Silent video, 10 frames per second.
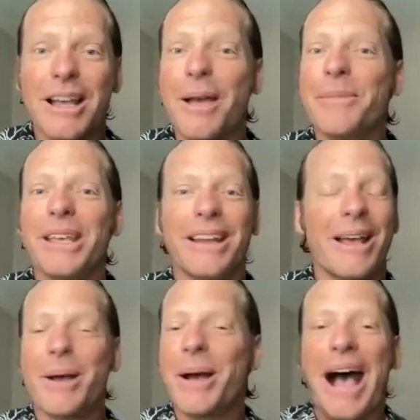I mean,
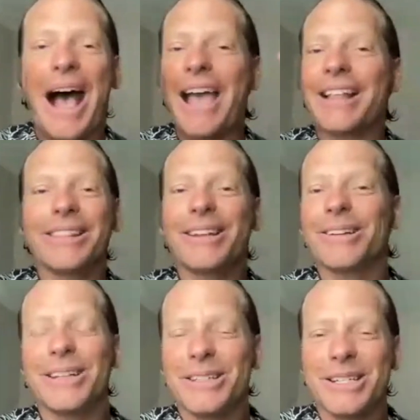I
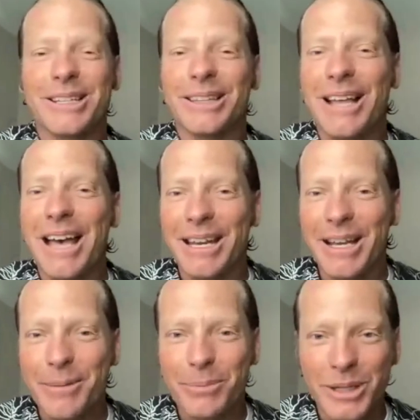literally just light
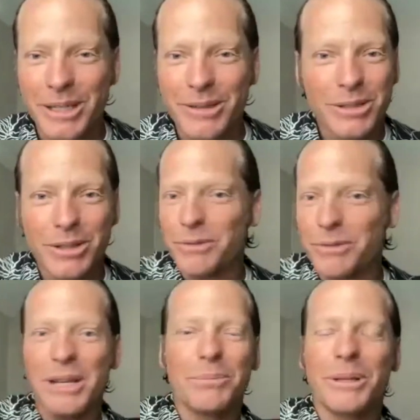up when you serve
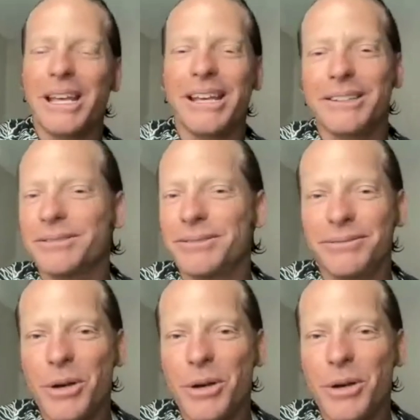me a plate of